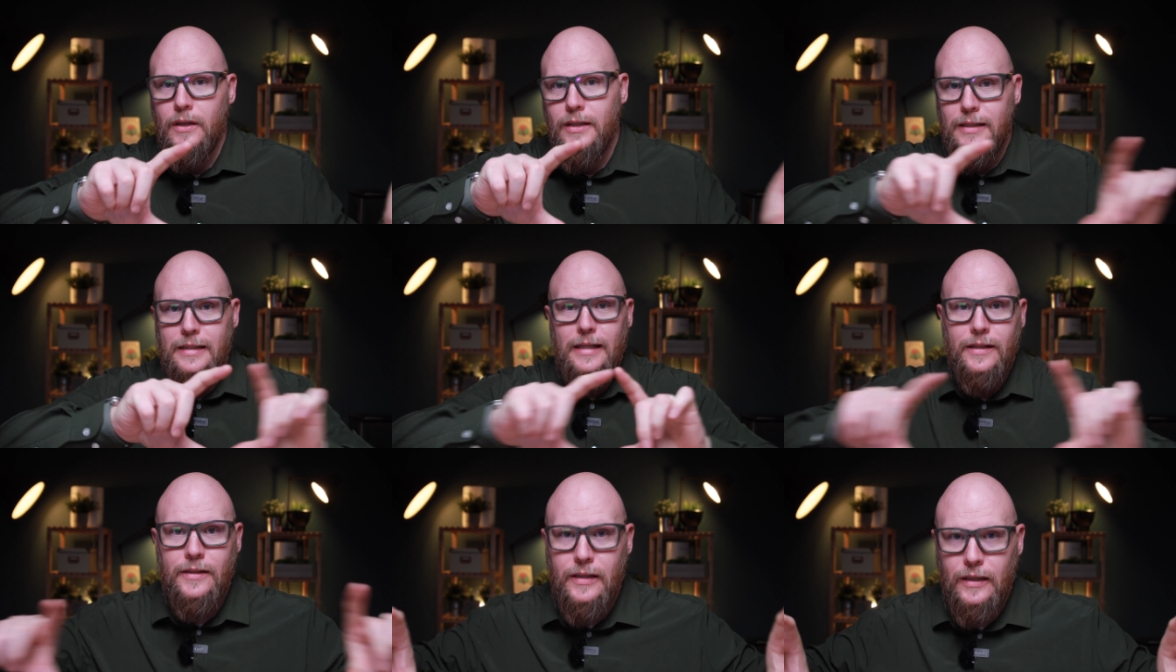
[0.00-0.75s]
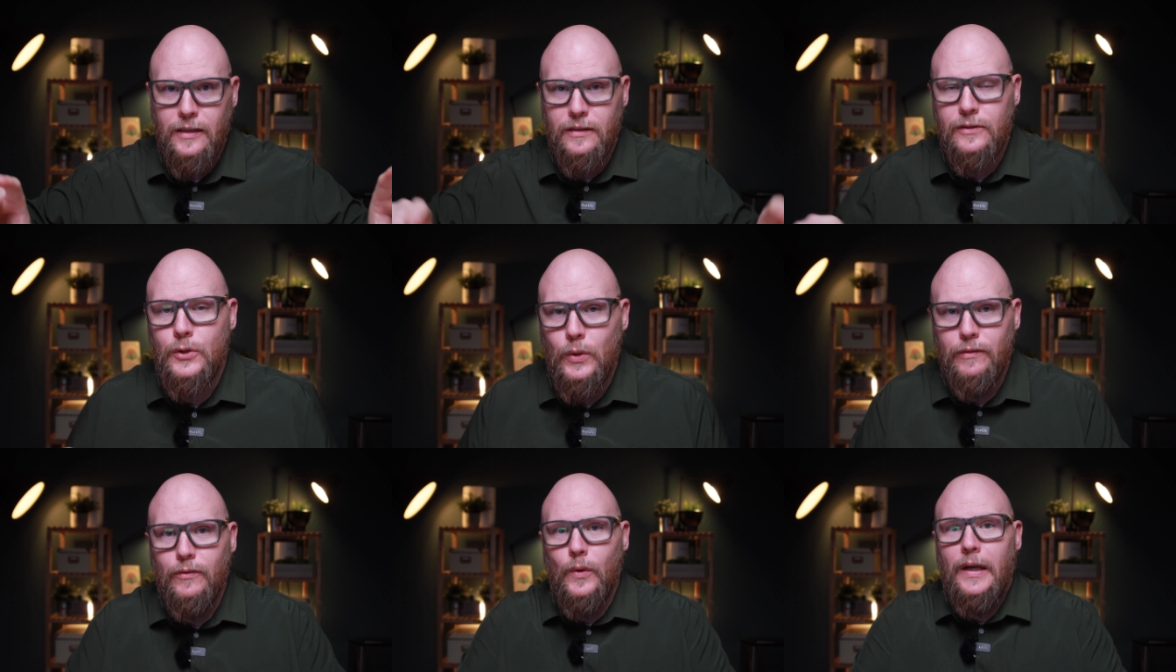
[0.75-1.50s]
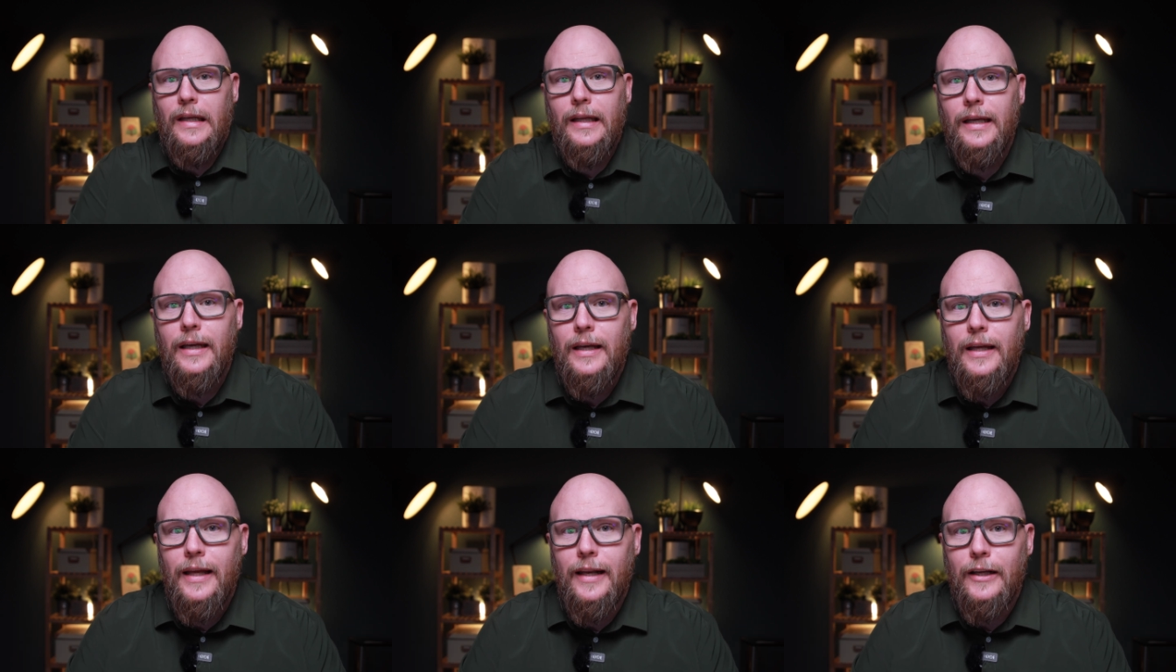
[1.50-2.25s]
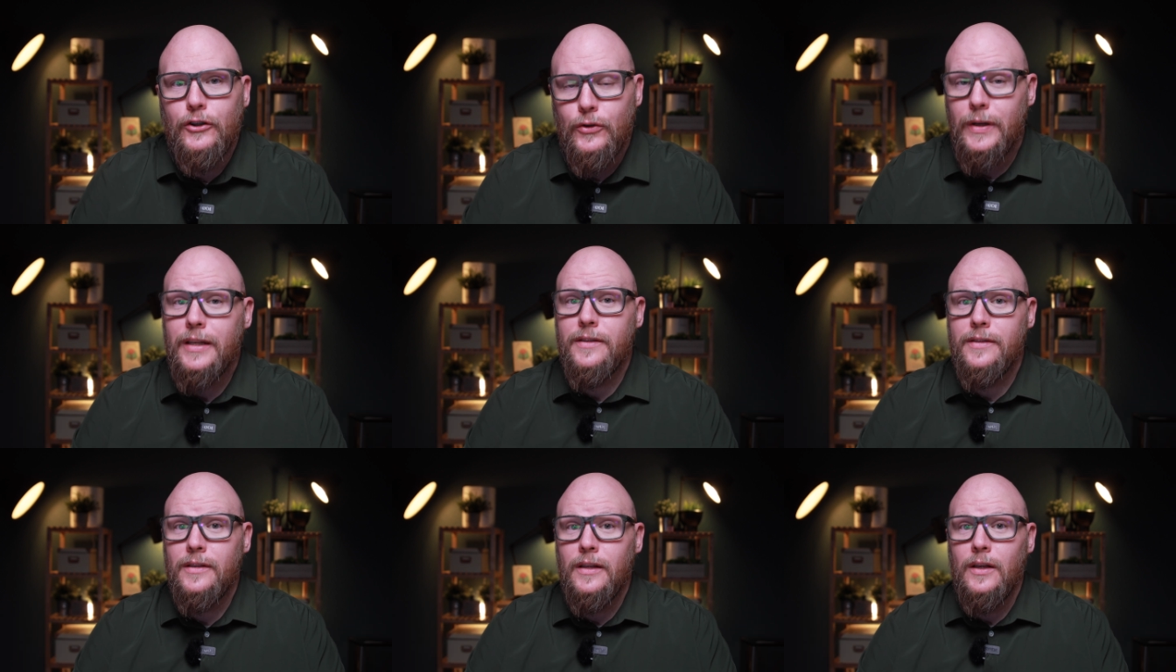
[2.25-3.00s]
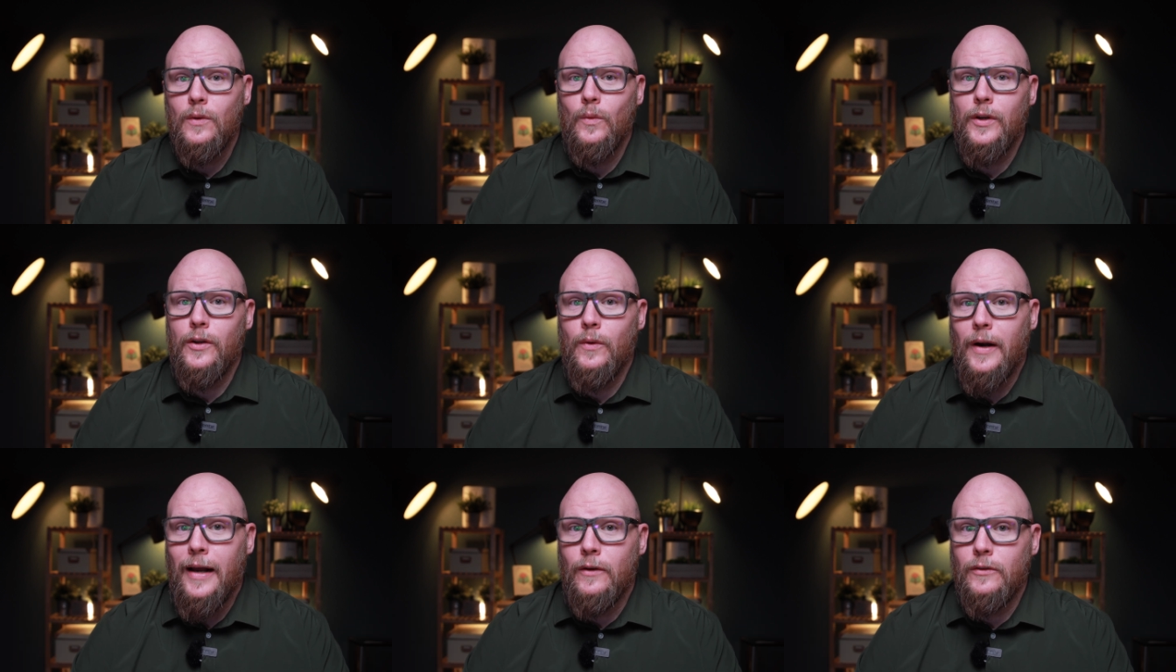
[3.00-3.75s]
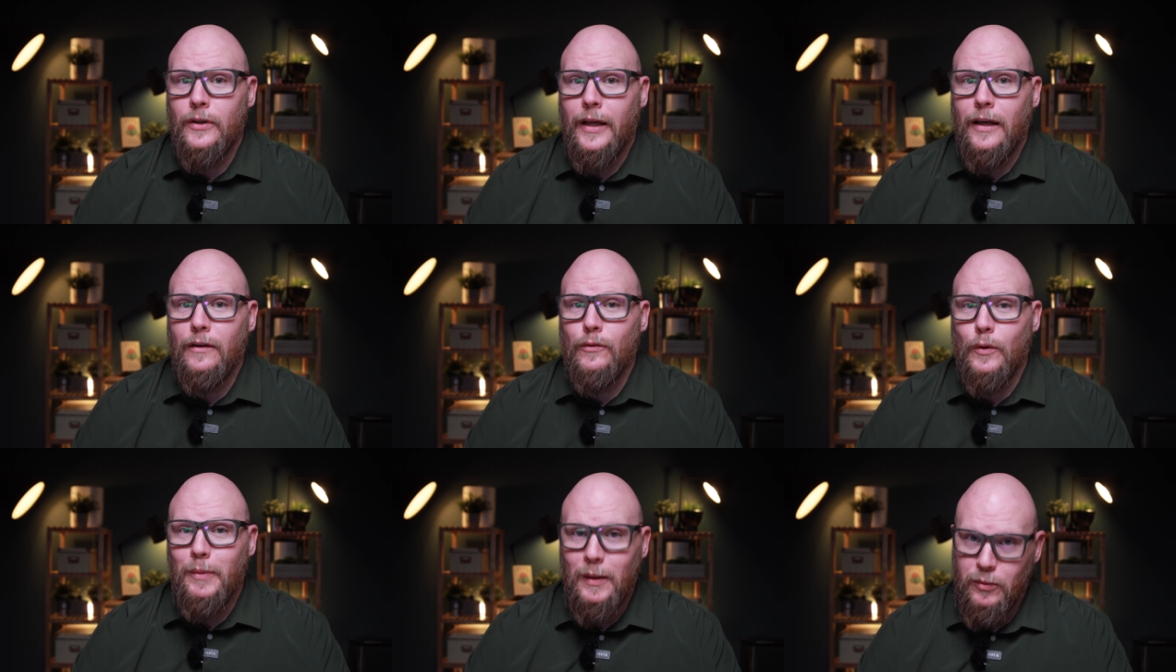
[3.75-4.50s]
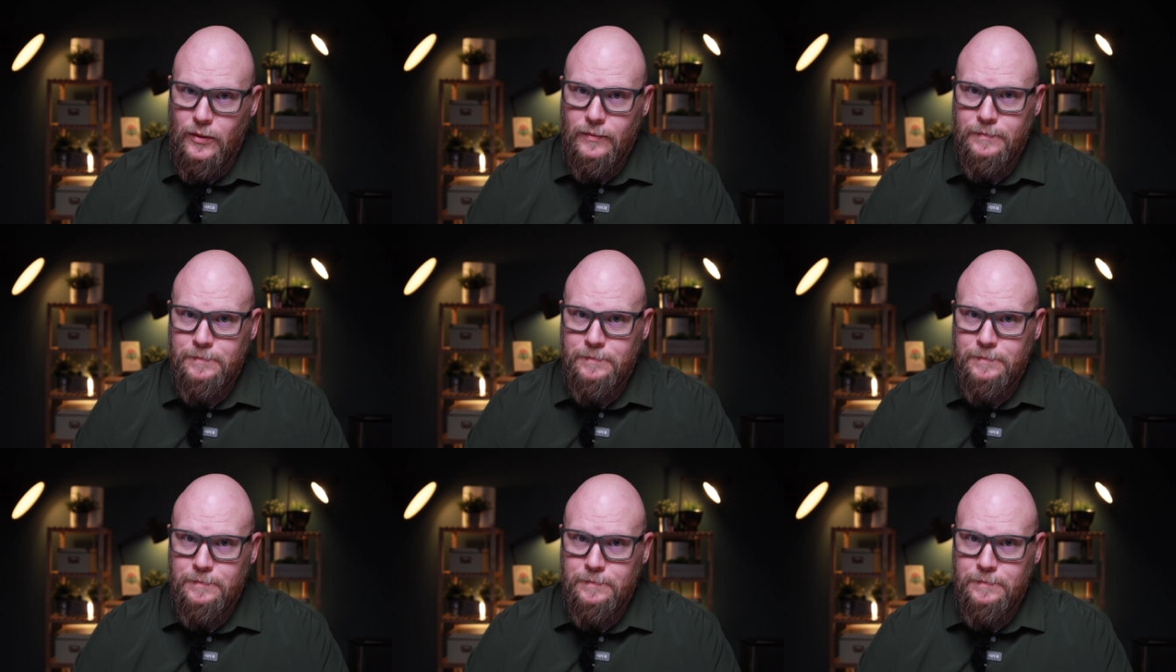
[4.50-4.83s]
sensing to avoid hitting trees when you are out looking for people.